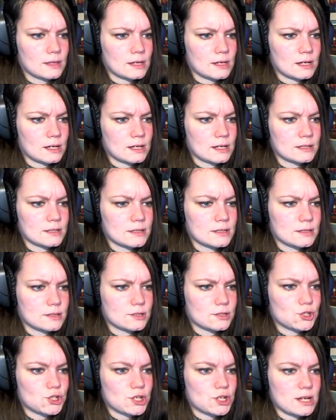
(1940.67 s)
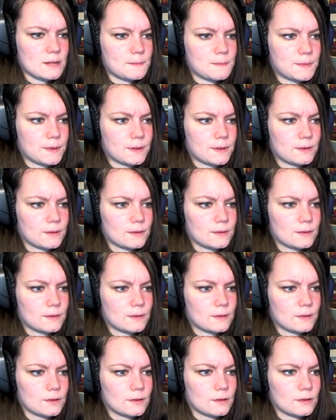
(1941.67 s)
Then it's cheap.
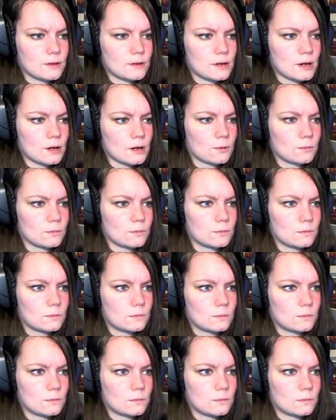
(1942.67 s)
Oh.